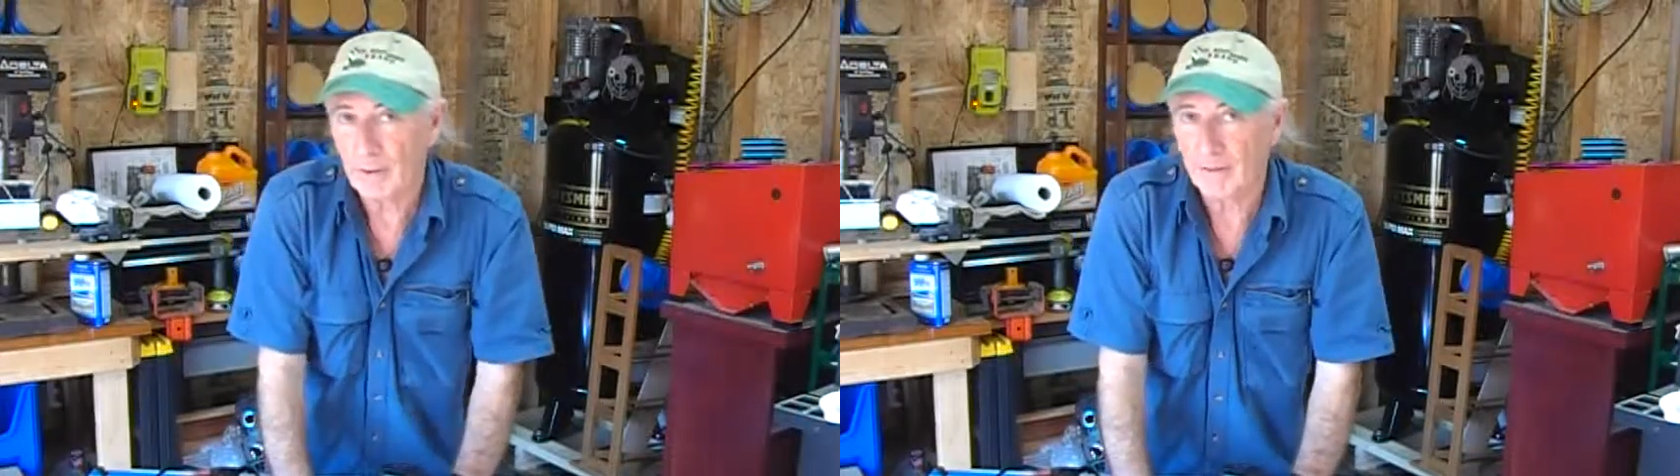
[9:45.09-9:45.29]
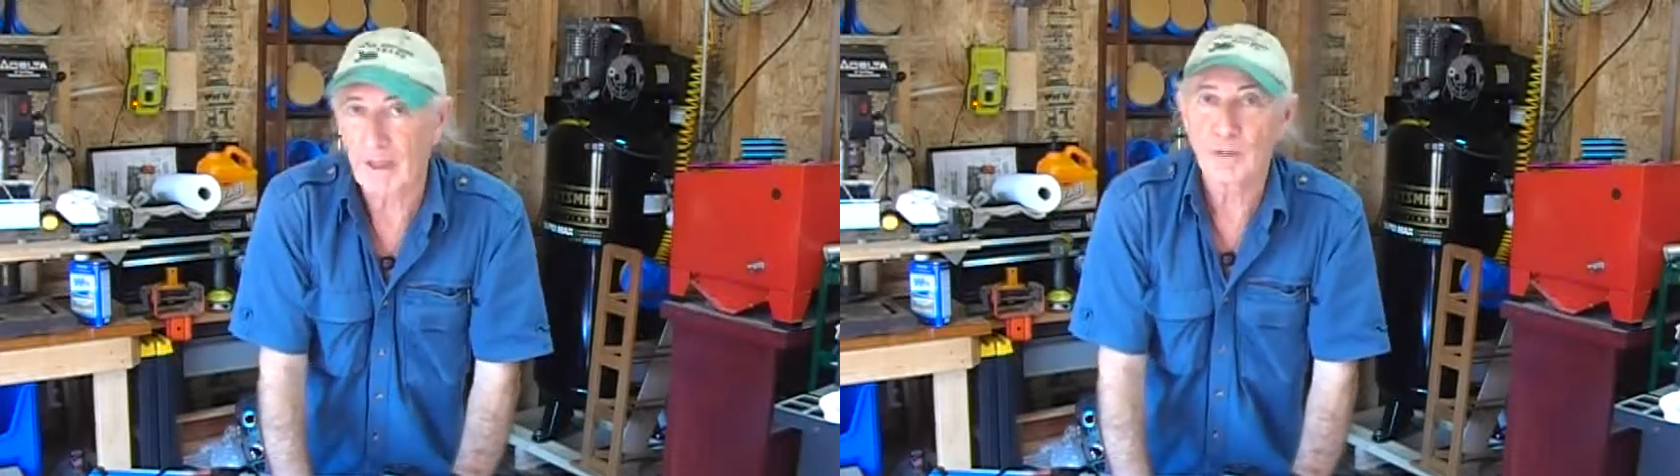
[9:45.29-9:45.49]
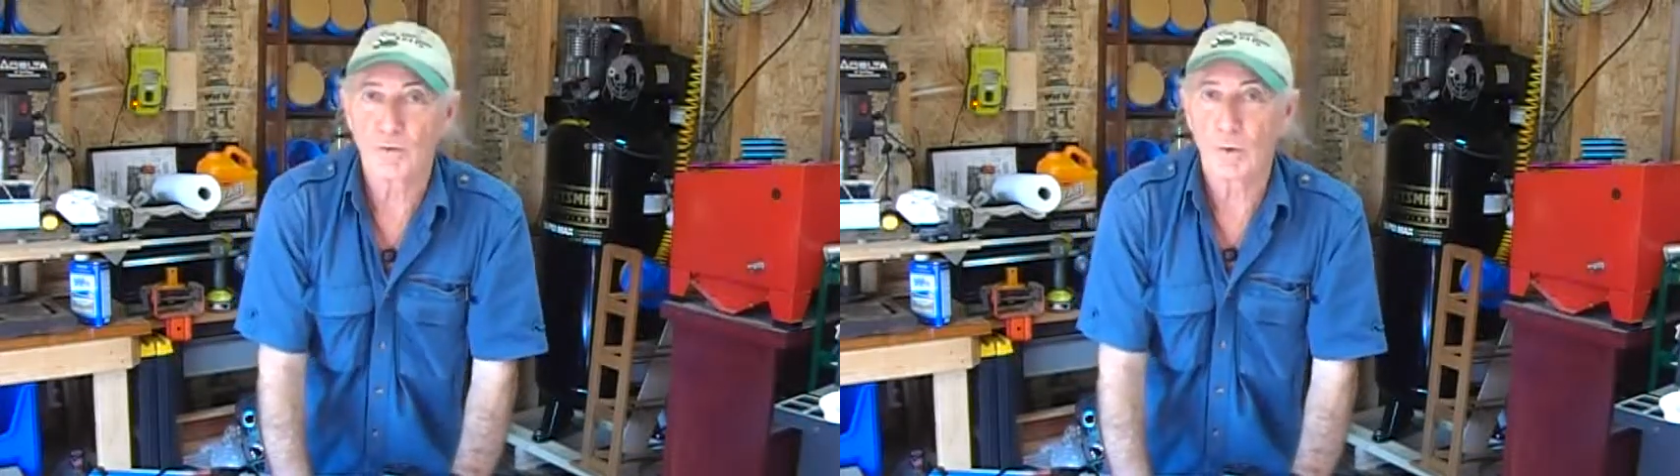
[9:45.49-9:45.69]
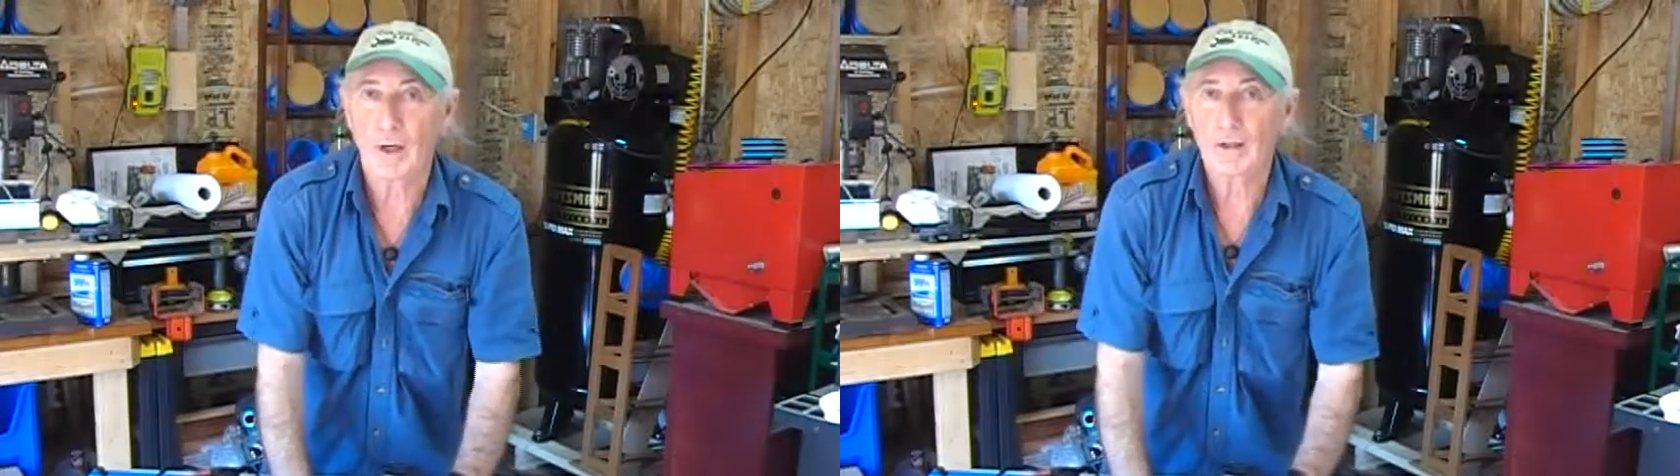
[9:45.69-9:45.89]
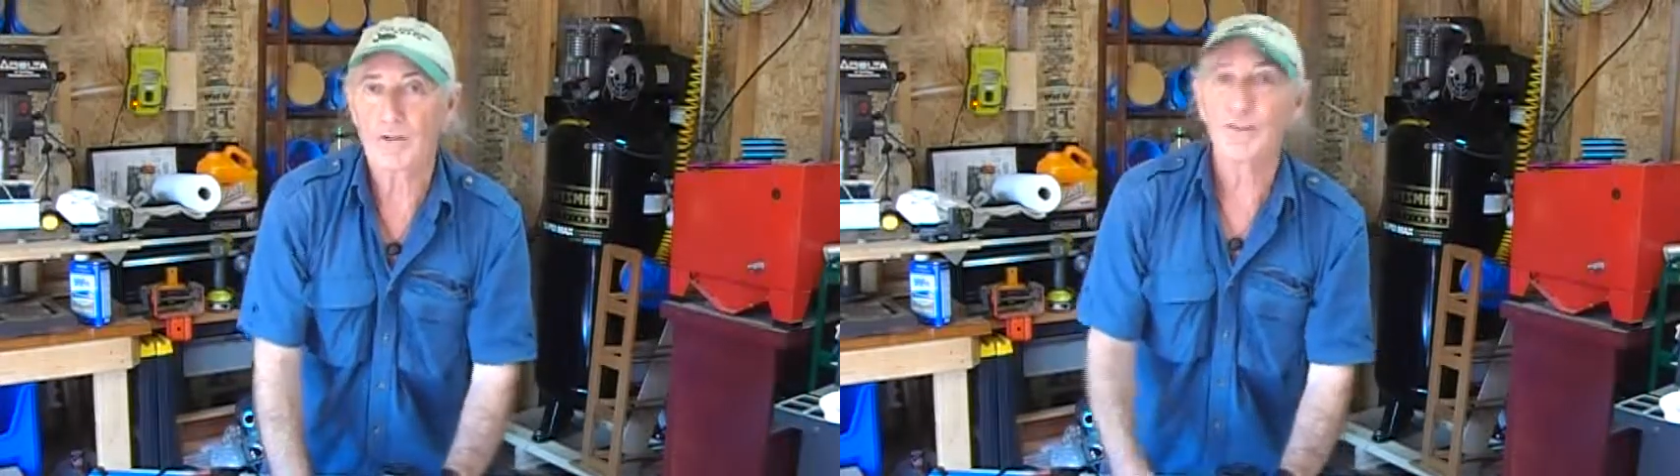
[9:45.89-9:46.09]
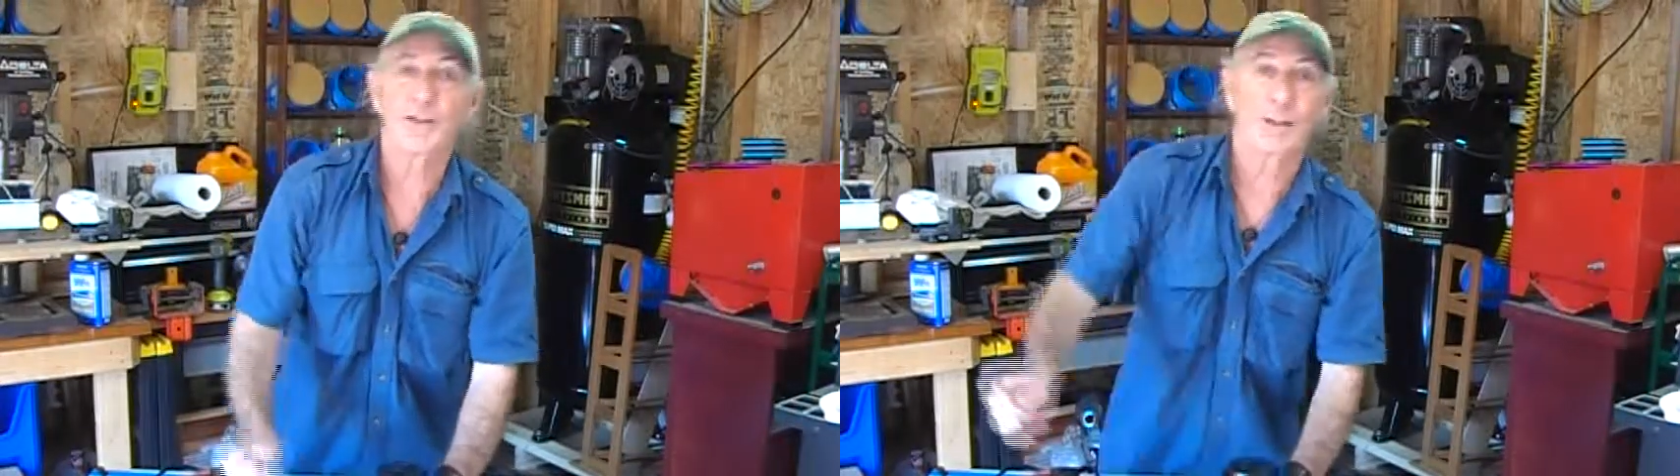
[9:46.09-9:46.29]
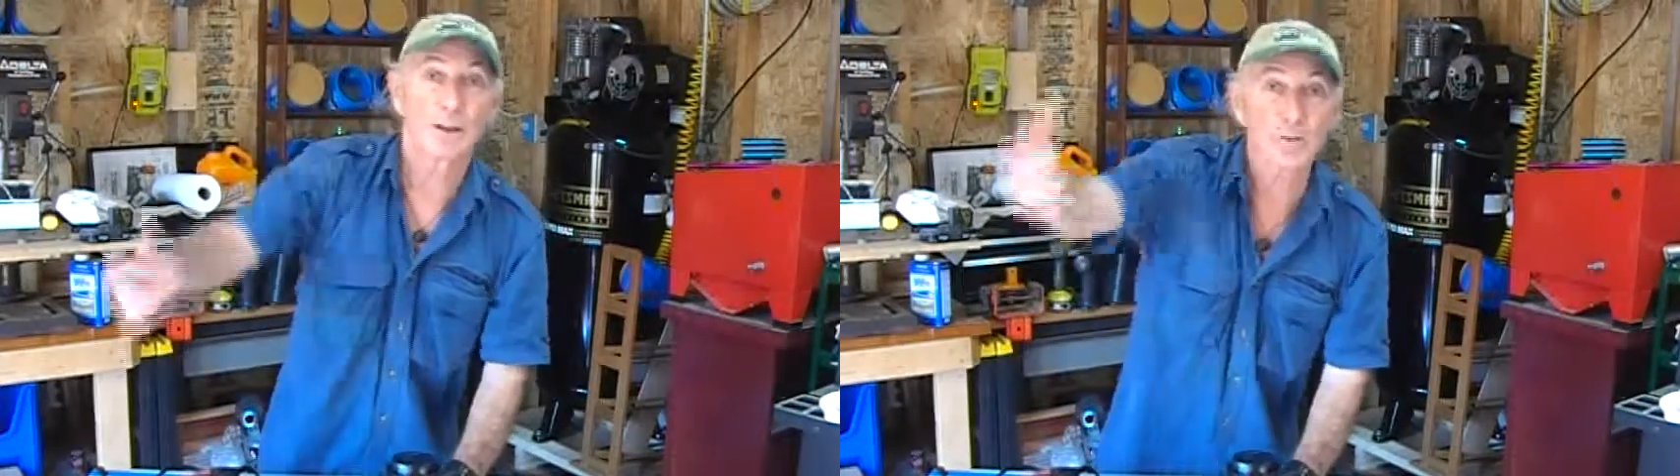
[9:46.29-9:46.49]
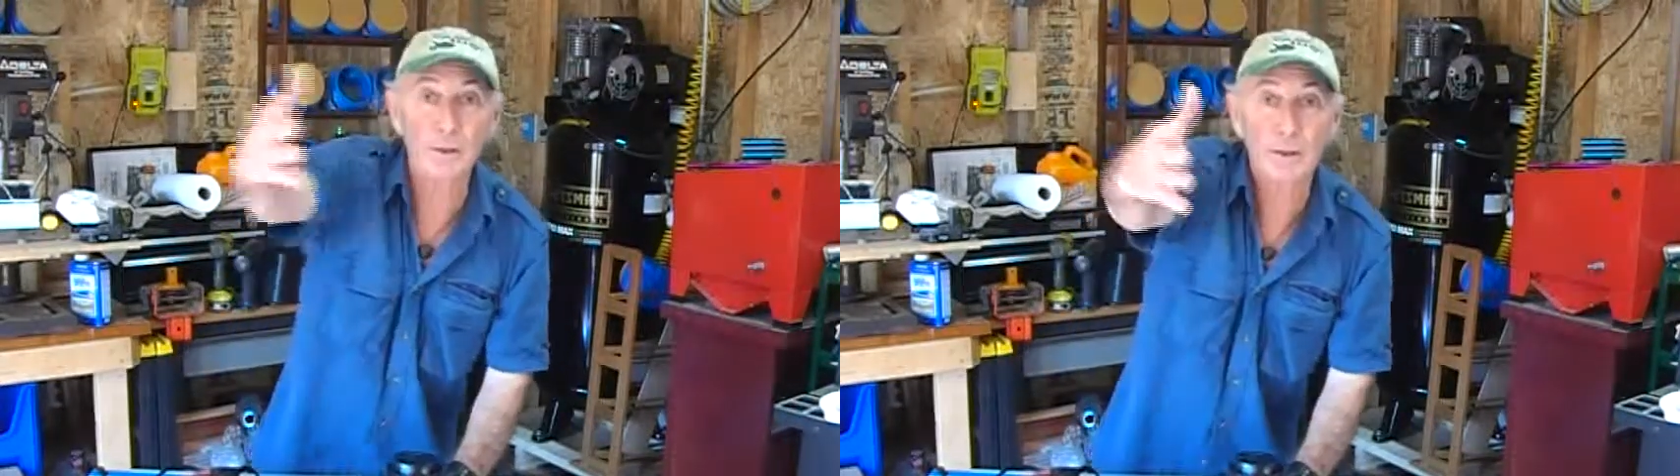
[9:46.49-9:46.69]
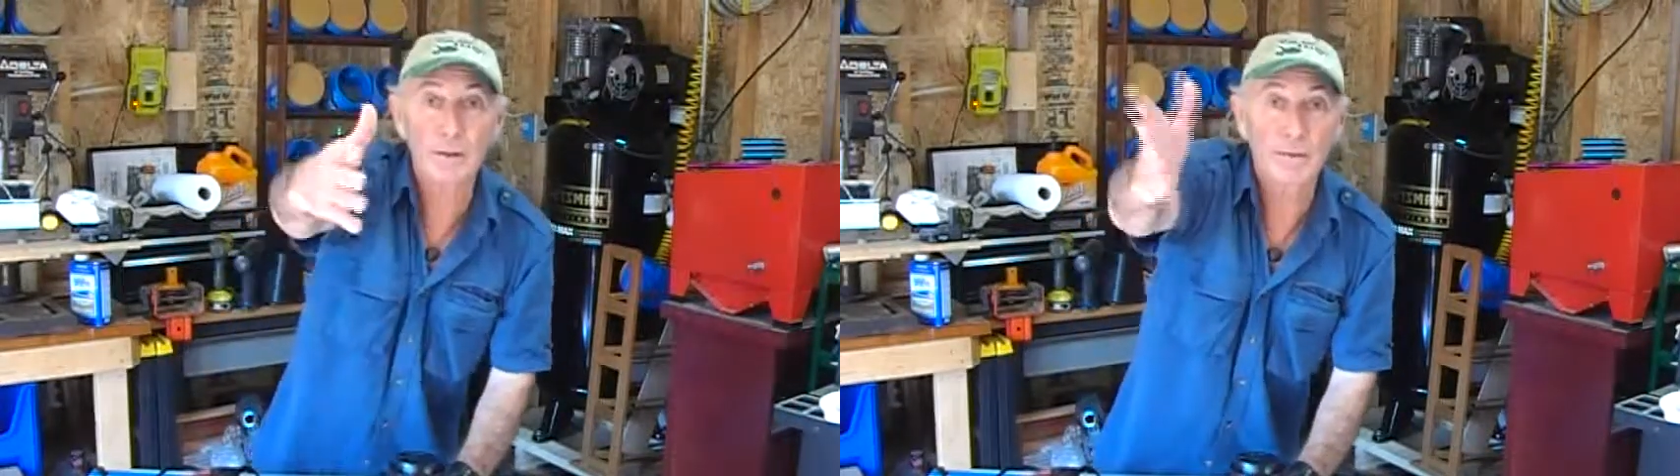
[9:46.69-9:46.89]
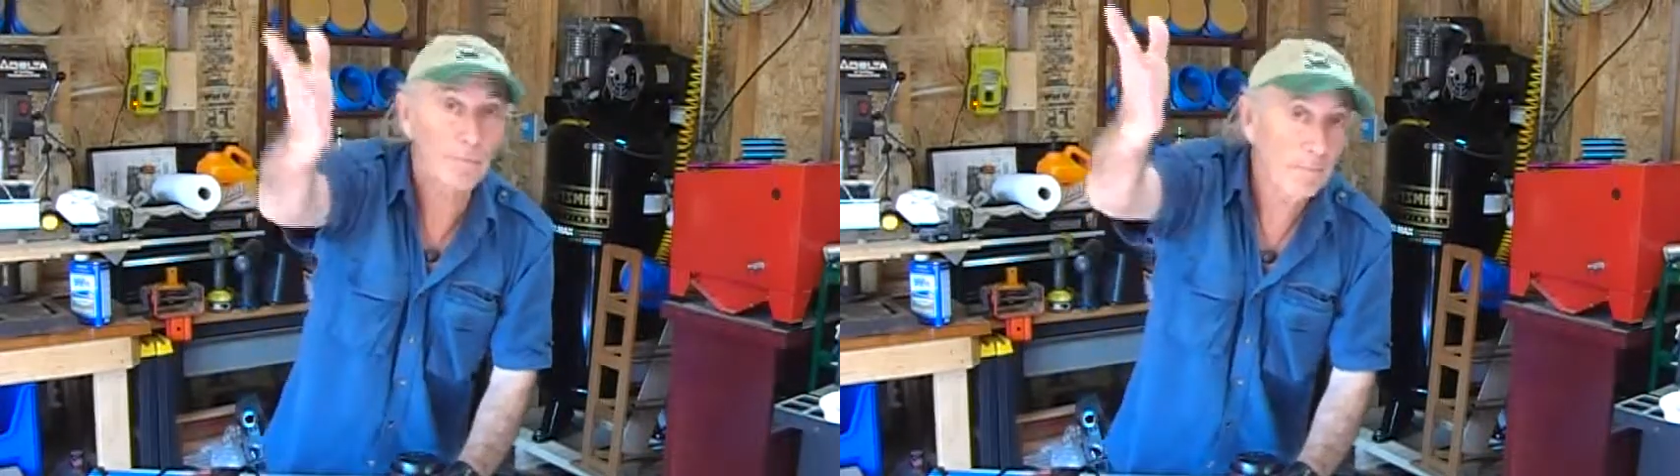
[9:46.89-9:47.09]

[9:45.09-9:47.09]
Thanks for watching. See you next week.